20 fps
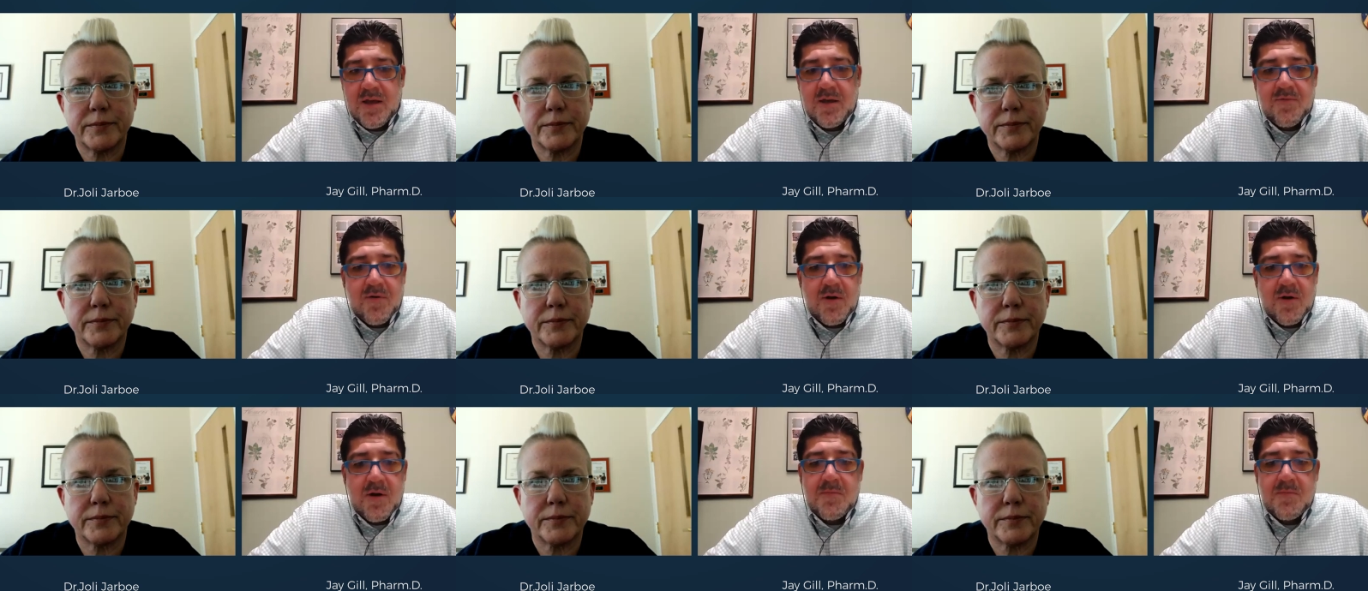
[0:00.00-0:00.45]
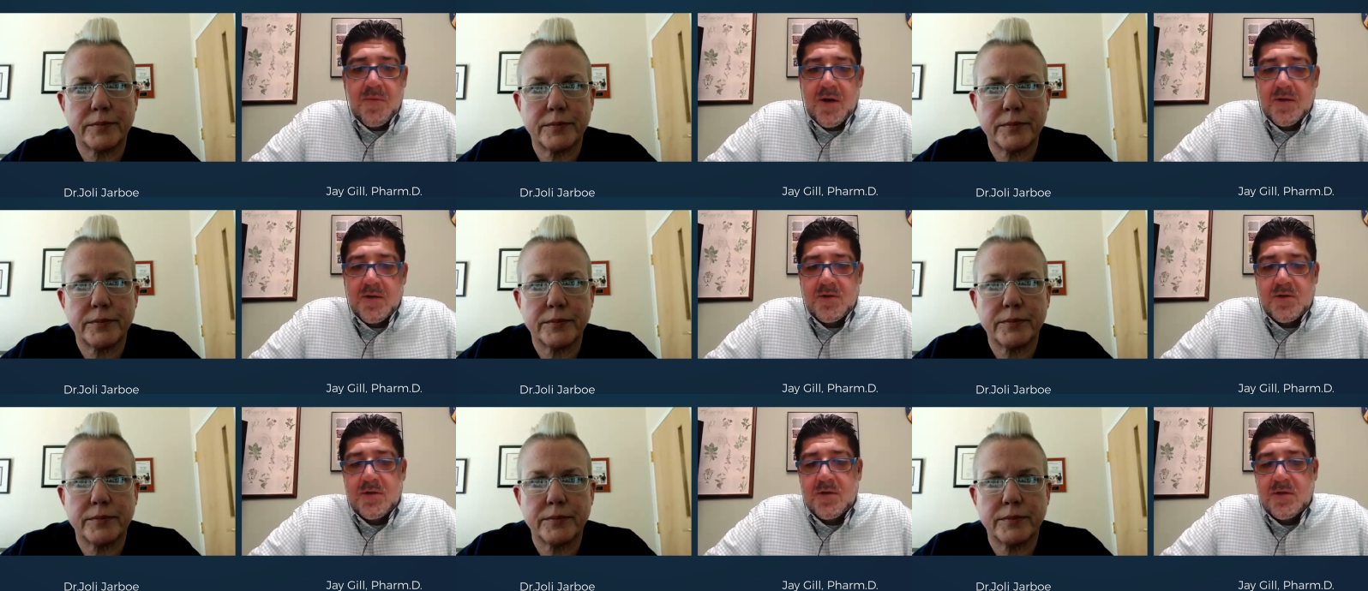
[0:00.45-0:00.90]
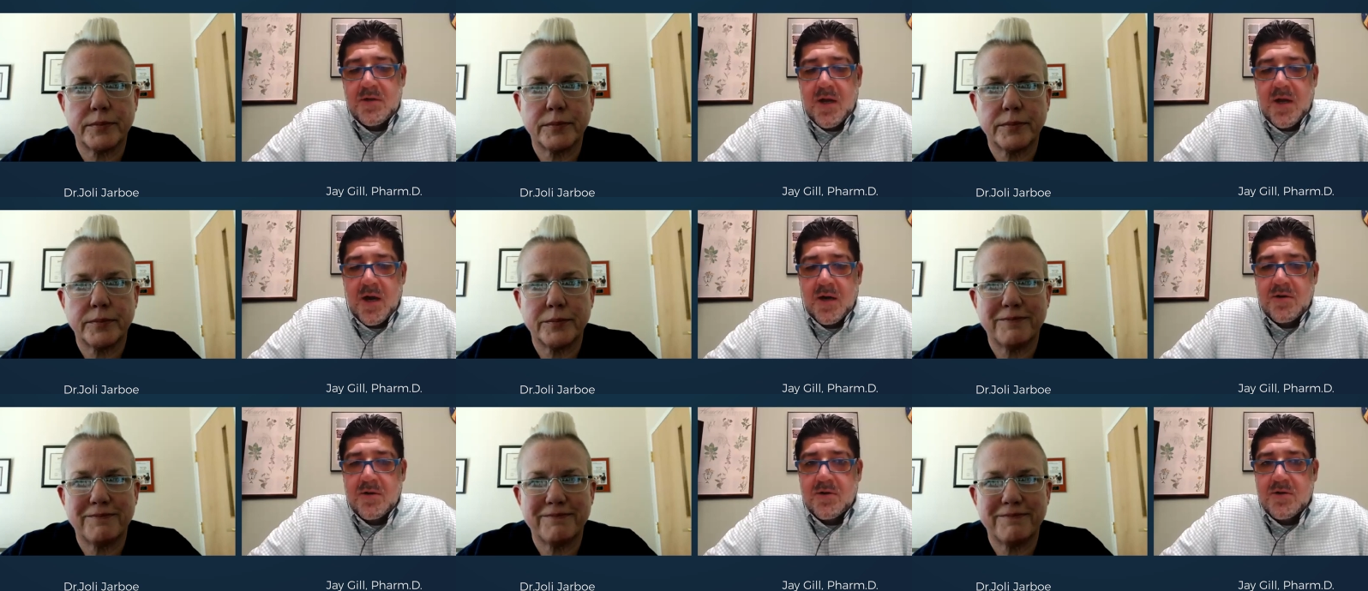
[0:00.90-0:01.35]
Speaker 1: you very much,
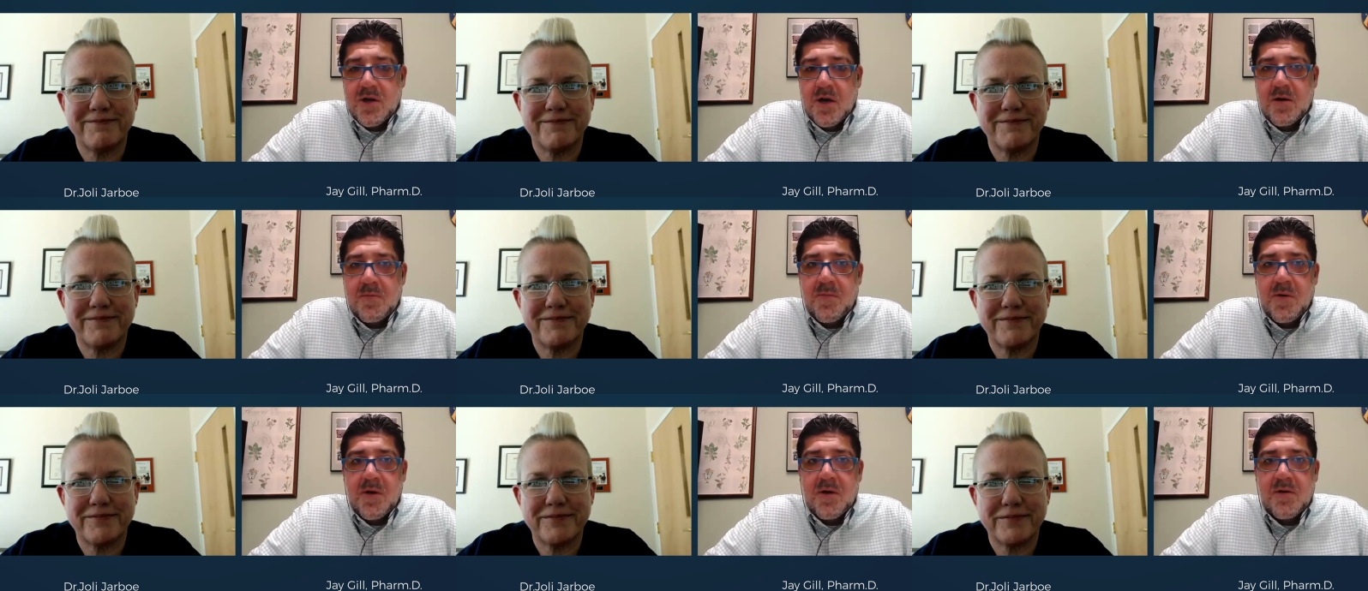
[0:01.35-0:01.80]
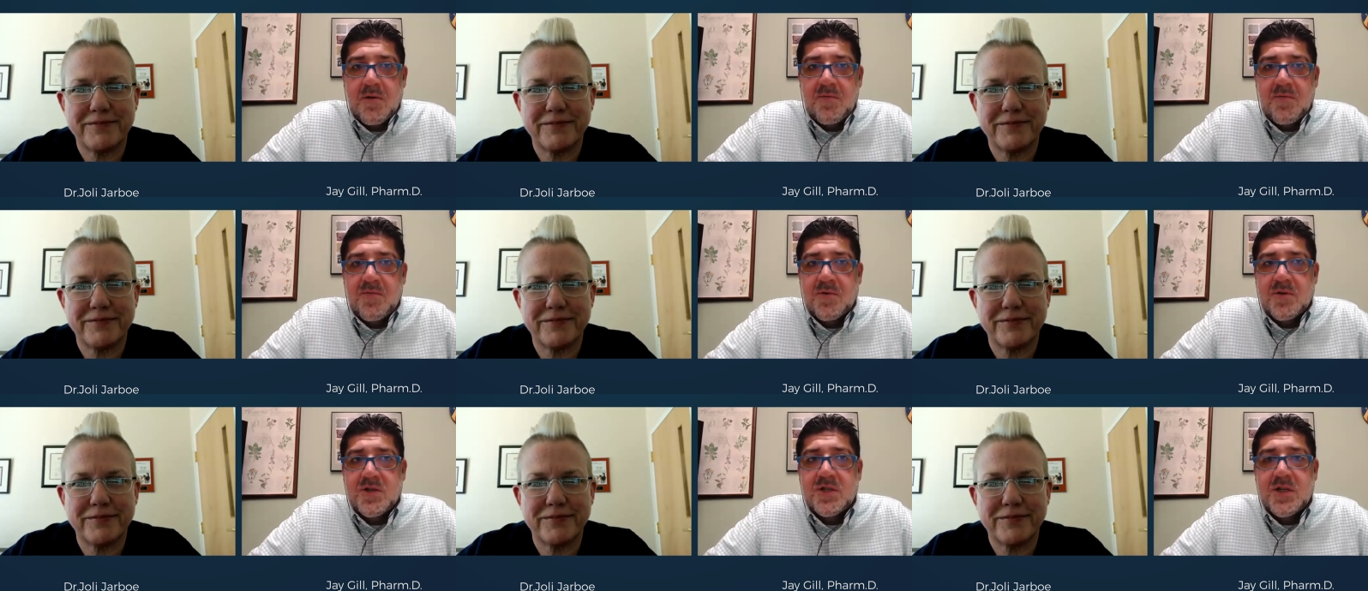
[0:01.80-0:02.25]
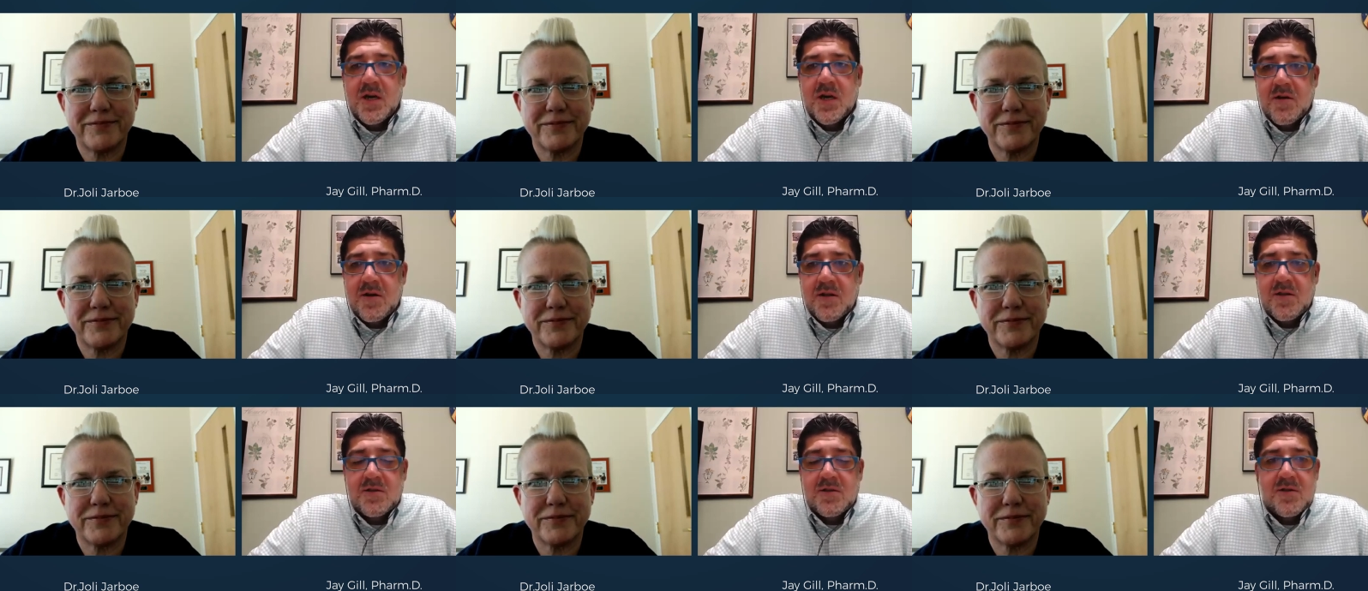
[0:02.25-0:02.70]
Dr. Jarboe, for
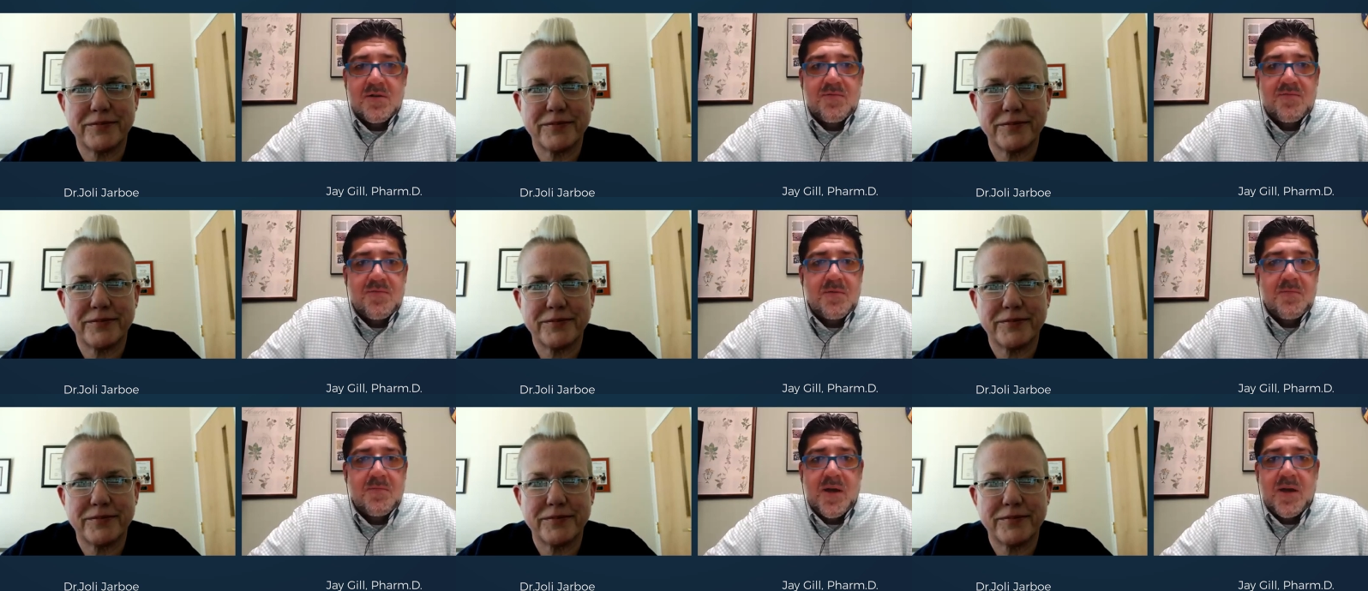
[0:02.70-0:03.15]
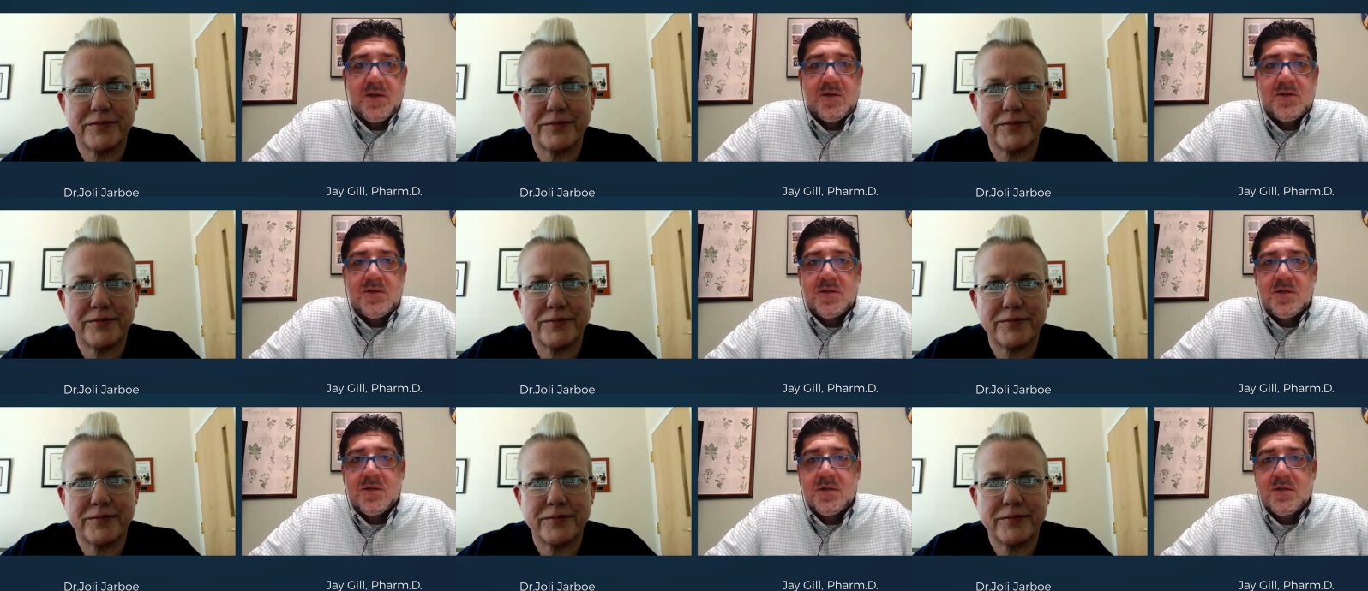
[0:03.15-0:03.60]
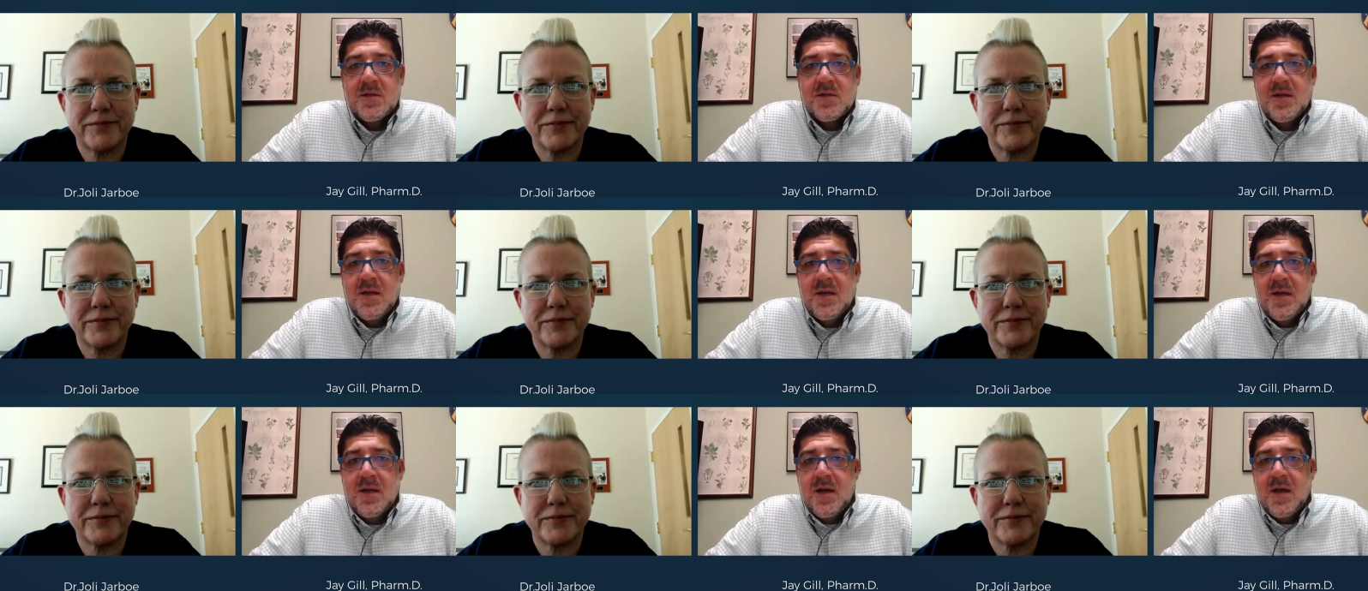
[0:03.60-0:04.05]
sharing this
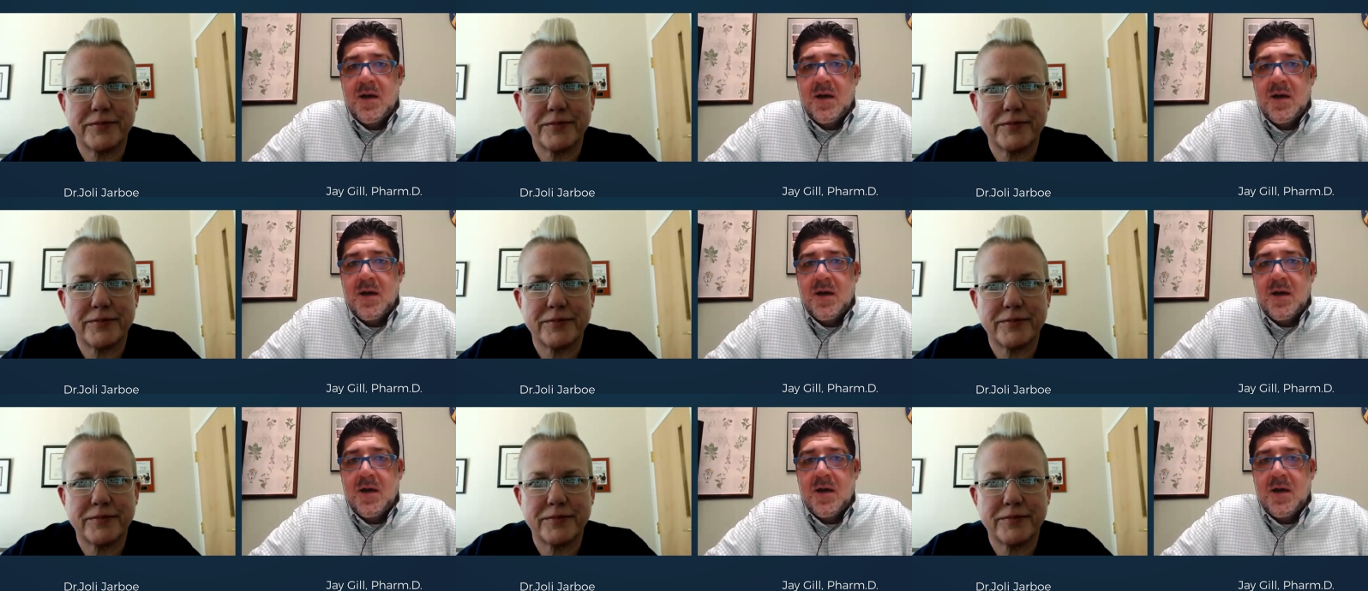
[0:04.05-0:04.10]
information.